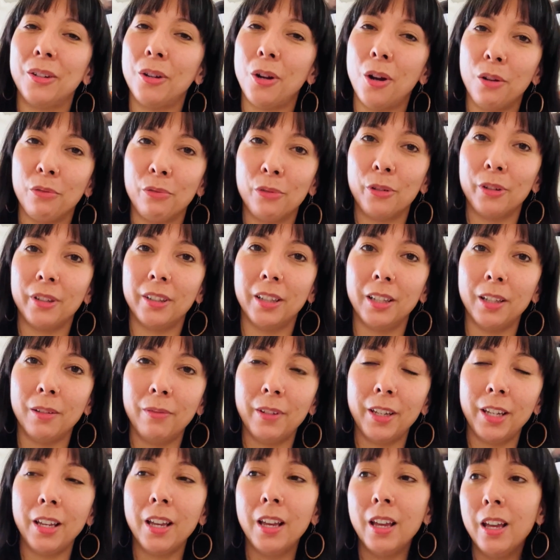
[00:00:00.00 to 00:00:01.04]
off-grid
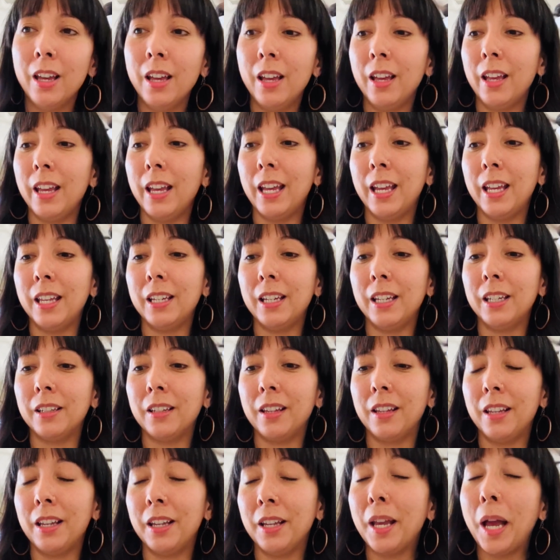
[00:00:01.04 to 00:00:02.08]
living, and
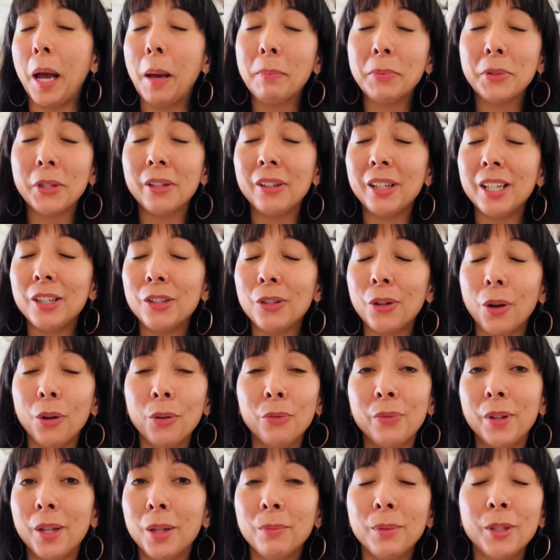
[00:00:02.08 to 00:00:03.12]
it encapsulates our
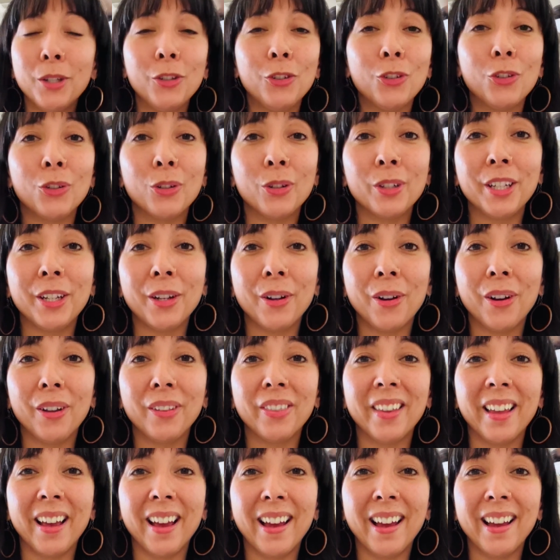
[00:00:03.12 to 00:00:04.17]
family's journey
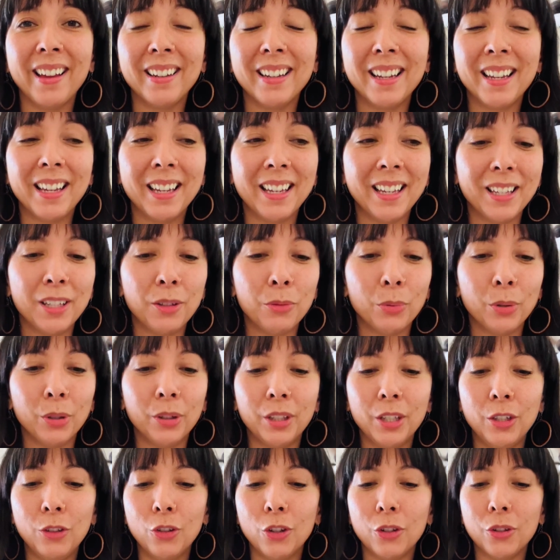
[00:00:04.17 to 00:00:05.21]
on that, and
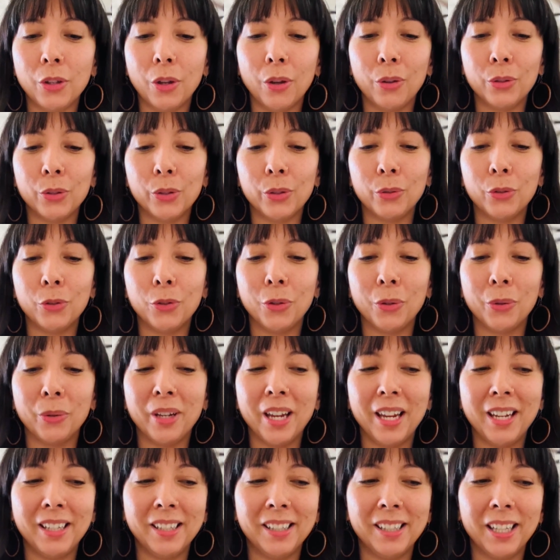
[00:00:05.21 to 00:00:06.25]
really just also
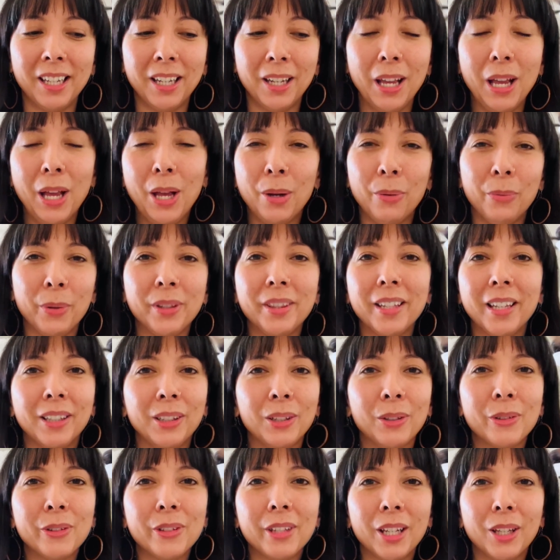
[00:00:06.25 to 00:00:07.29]
showcasing what that
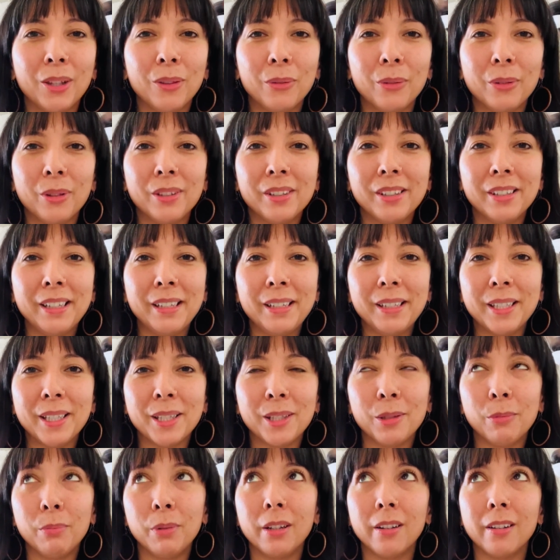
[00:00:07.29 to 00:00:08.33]
looks like through the
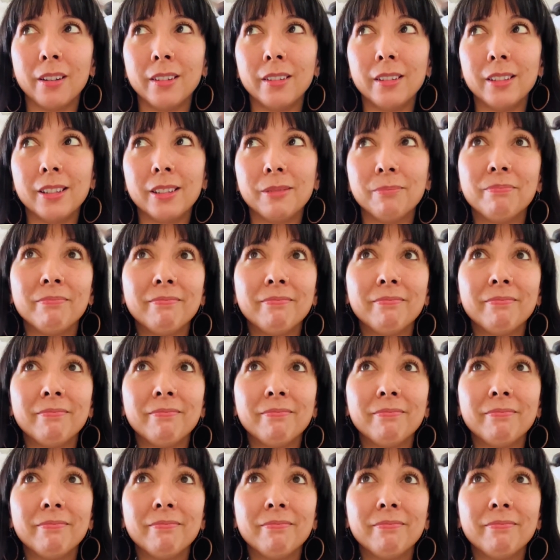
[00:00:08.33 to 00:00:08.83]
seasons, because